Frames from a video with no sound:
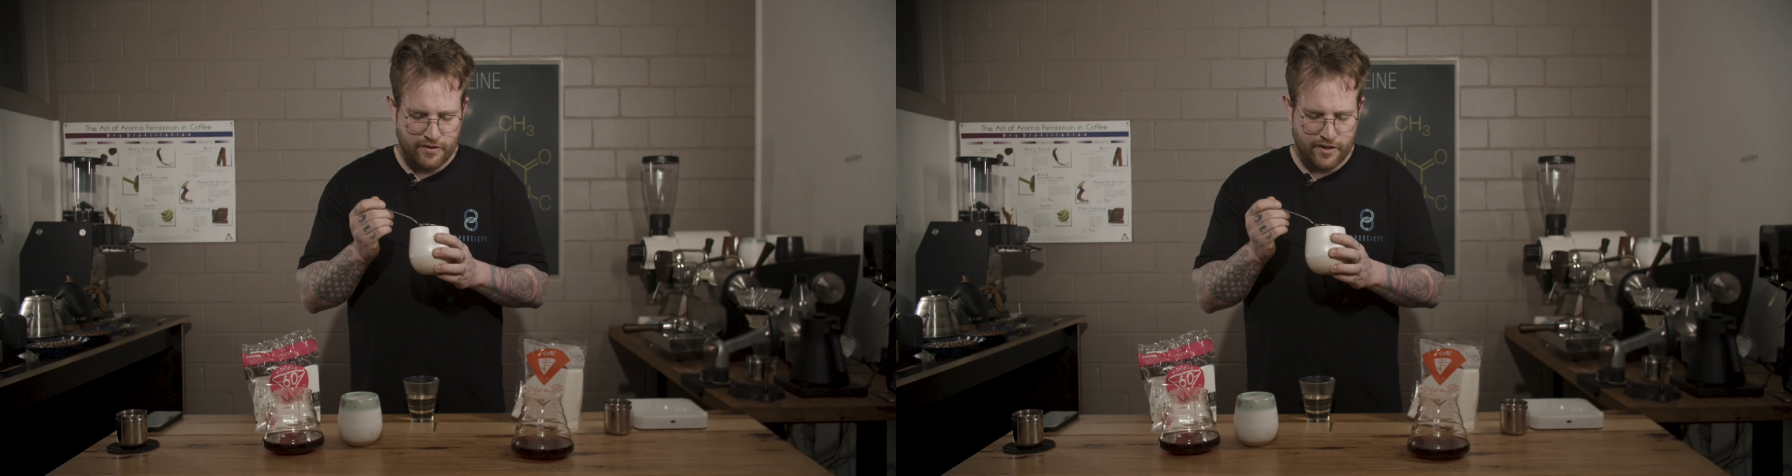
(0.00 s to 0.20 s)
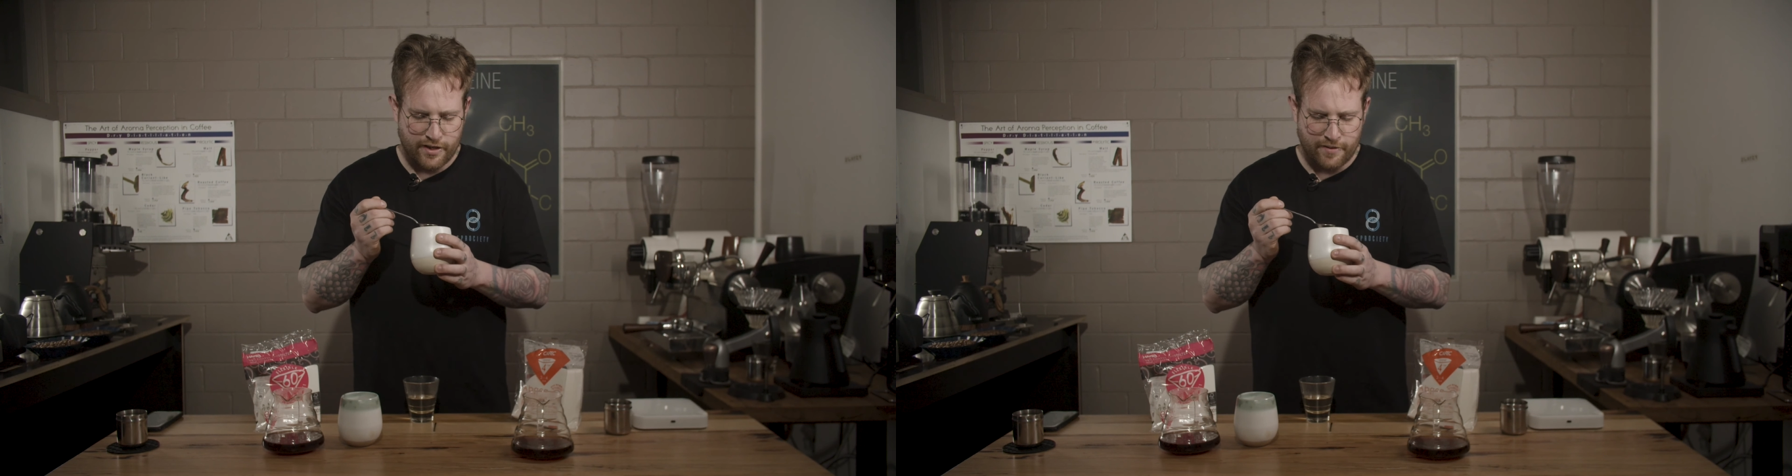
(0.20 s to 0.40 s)

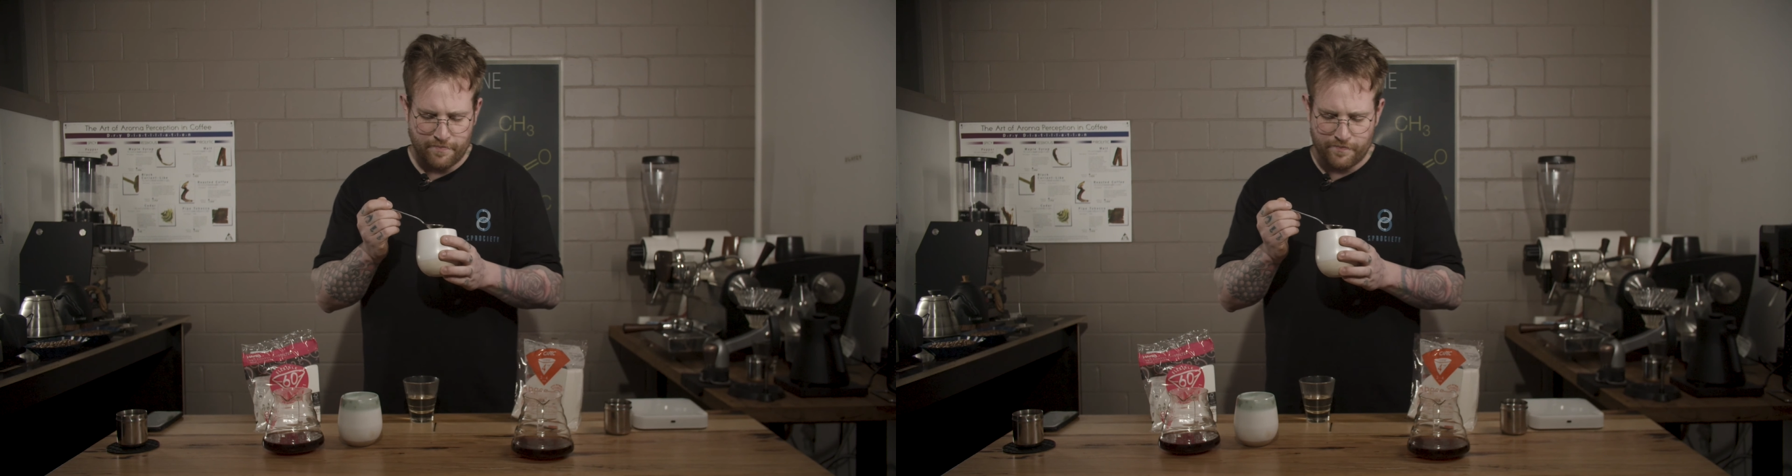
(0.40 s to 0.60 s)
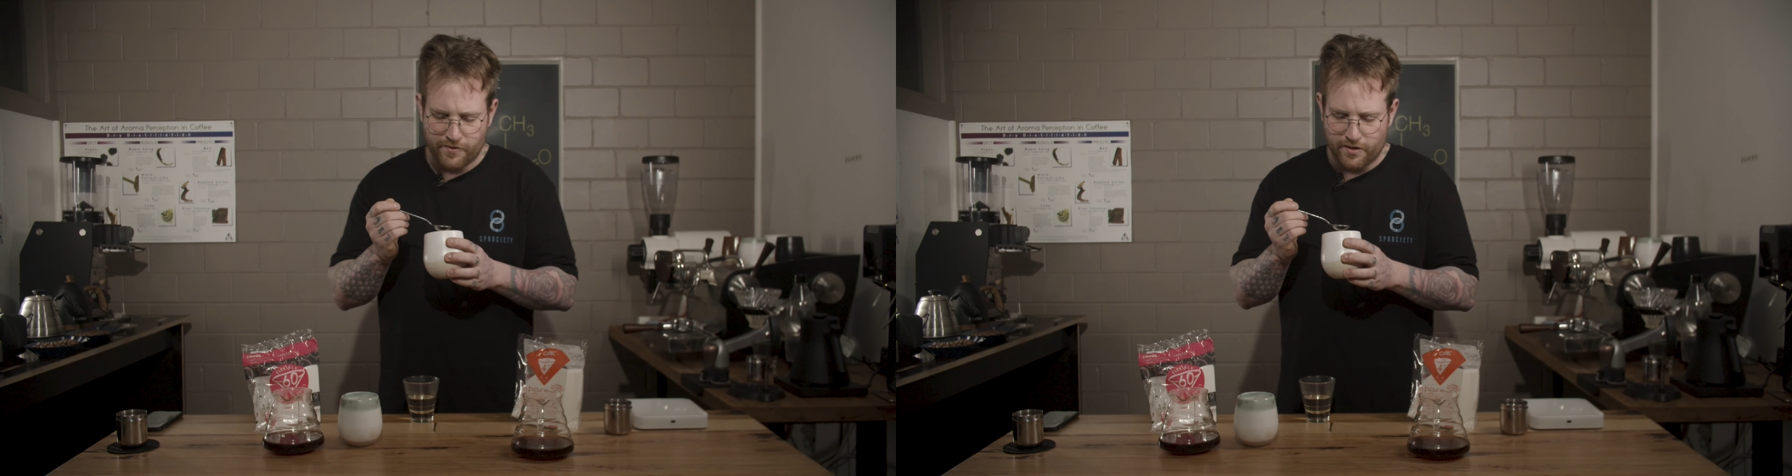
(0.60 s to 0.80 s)

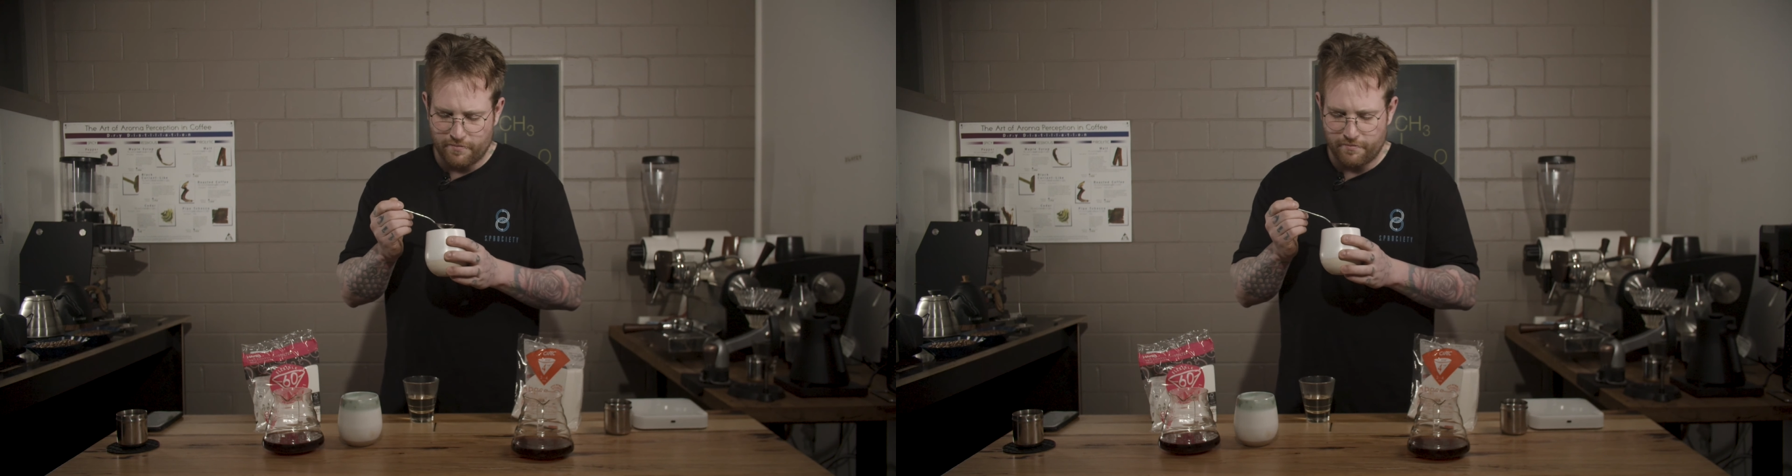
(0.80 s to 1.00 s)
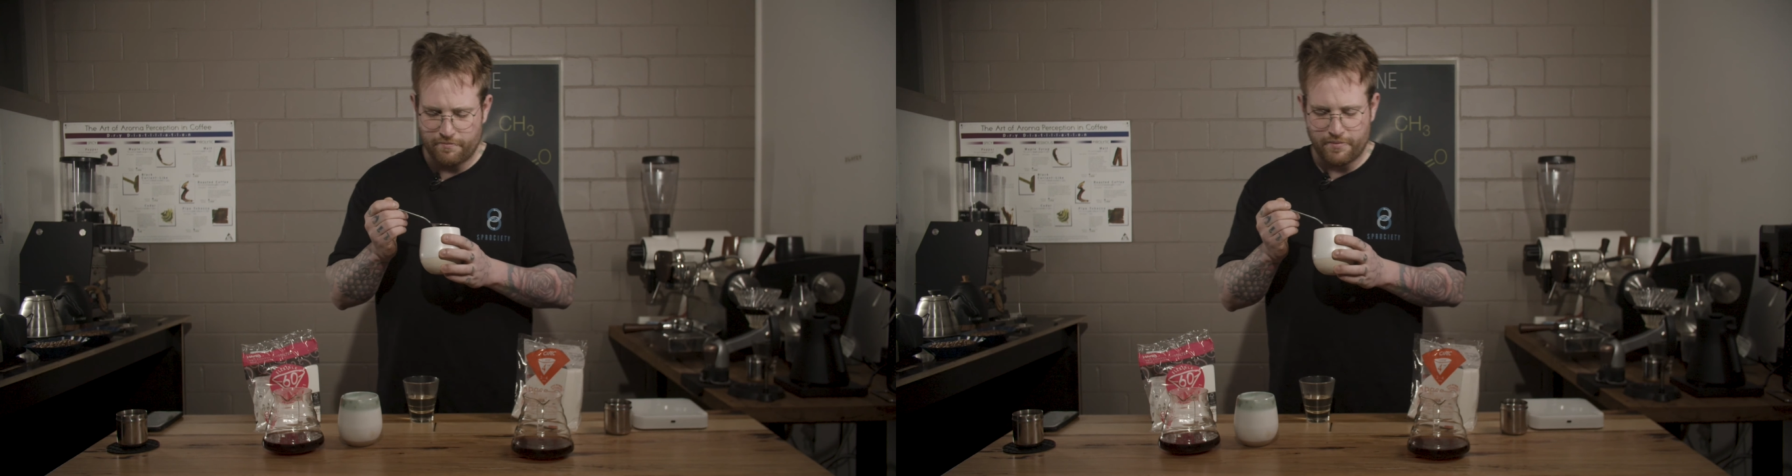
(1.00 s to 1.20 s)

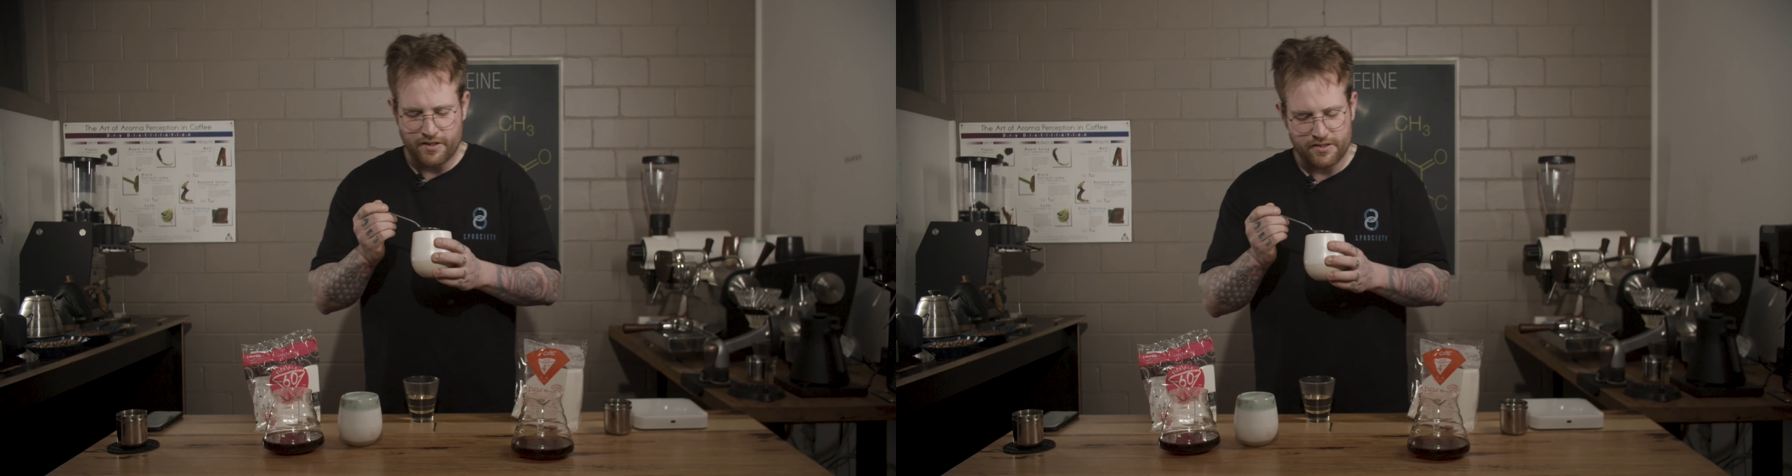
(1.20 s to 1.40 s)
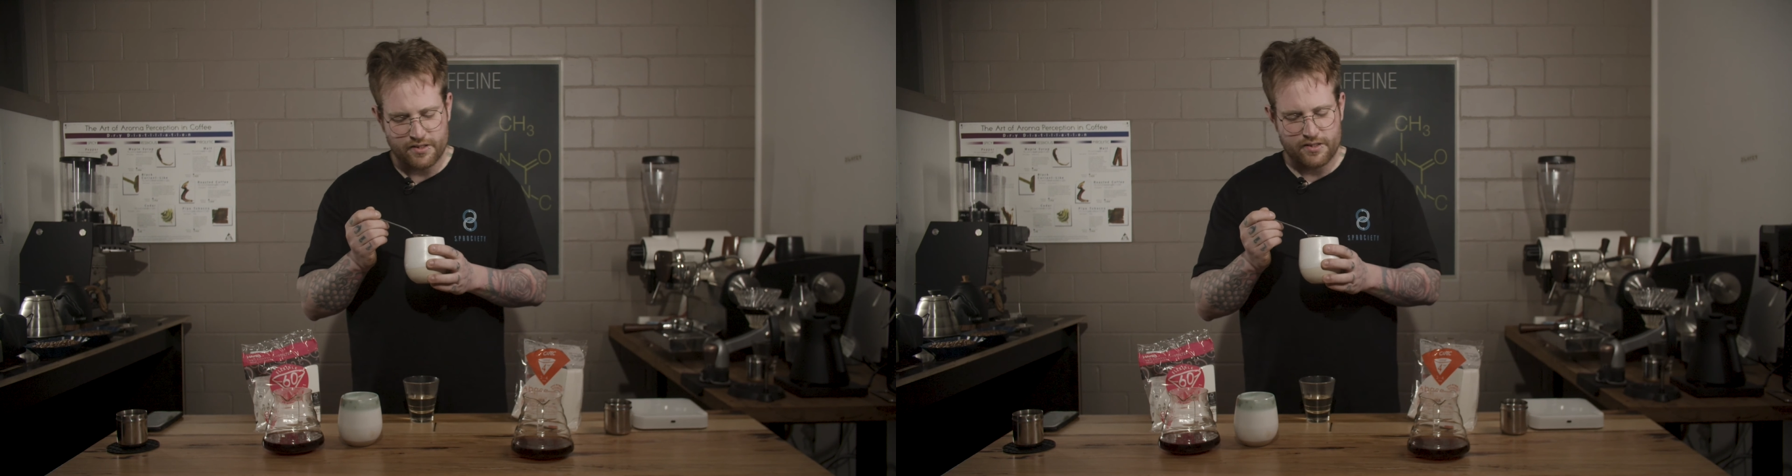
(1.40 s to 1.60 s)
but
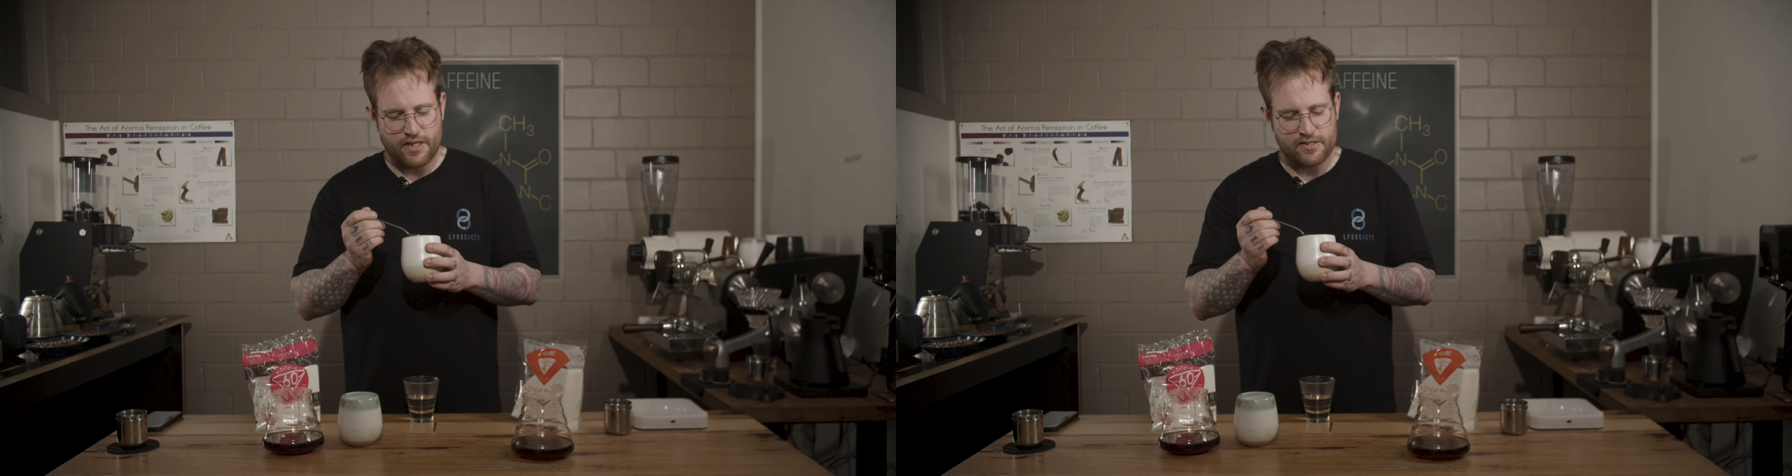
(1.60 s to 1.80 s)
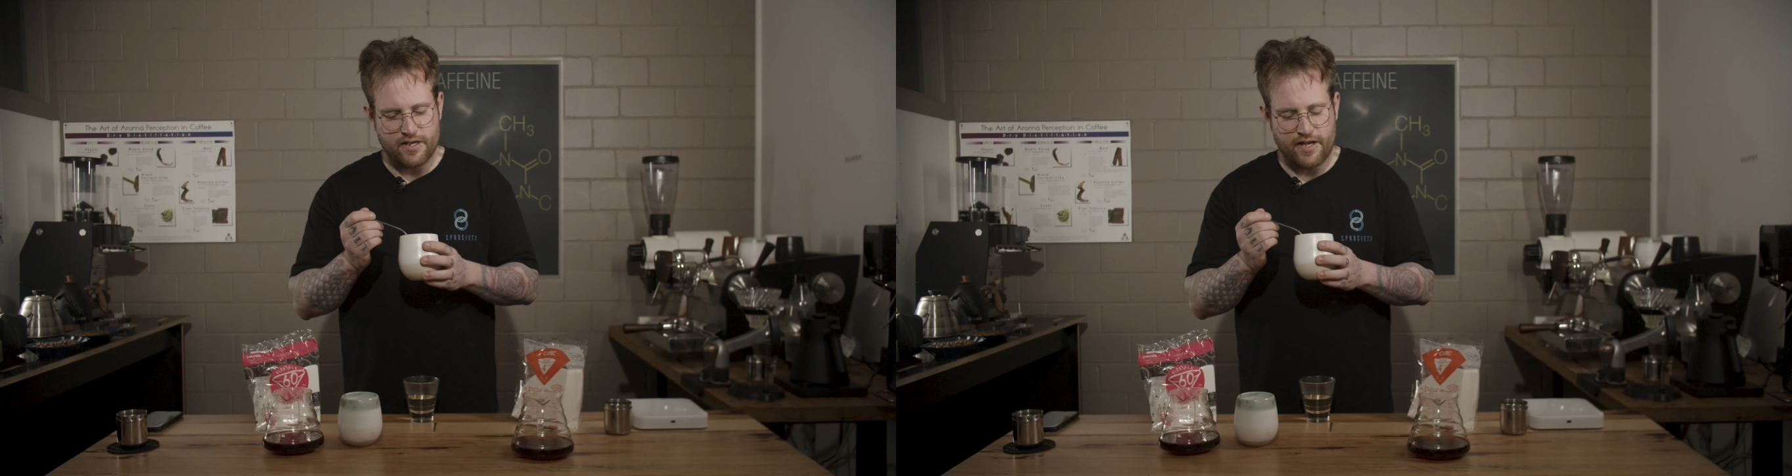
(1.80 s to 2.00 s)
it just
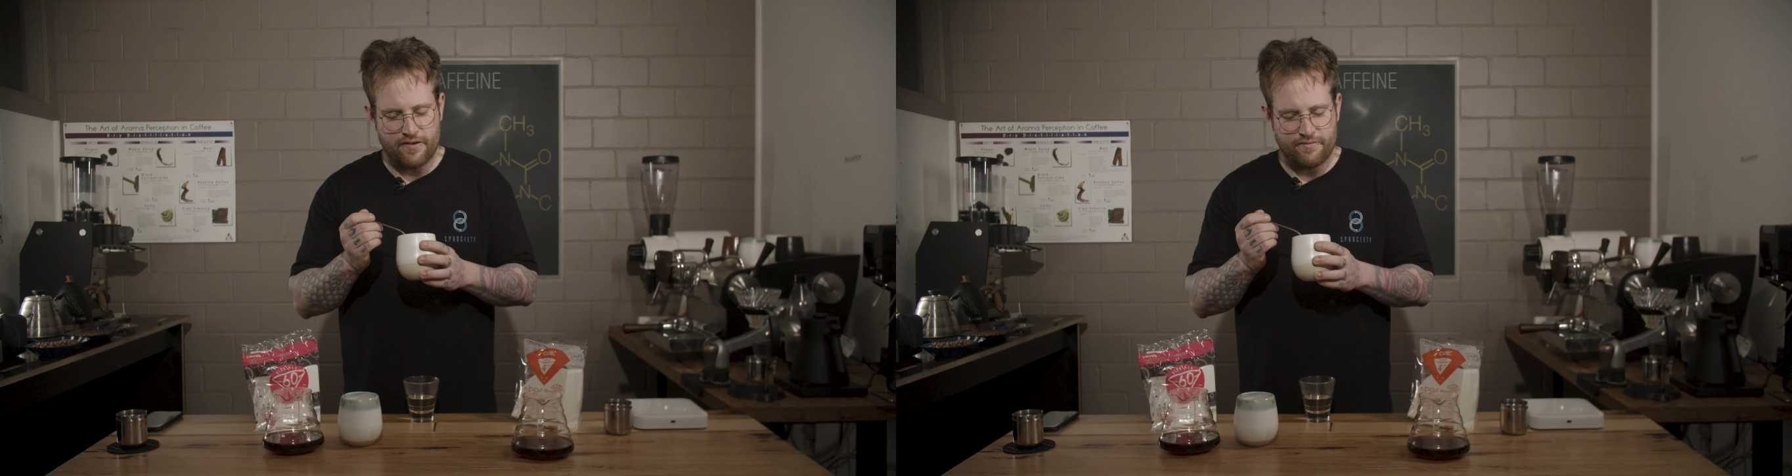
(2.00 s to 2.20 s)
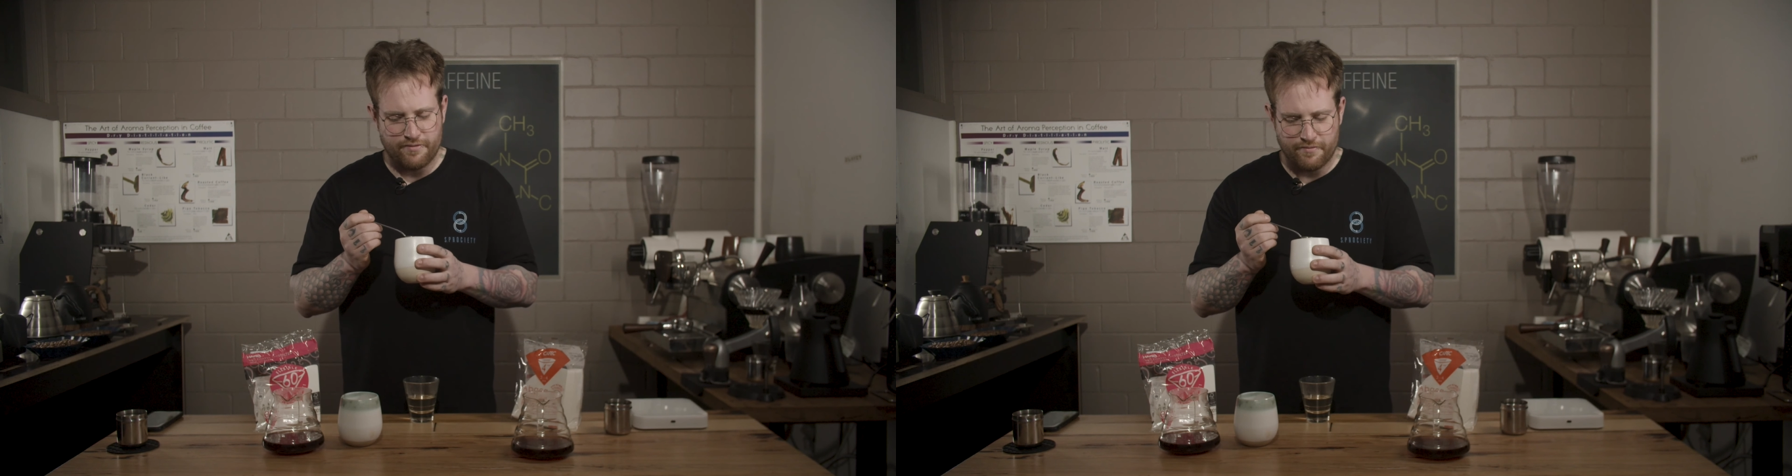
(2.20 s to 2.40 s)
doesn't have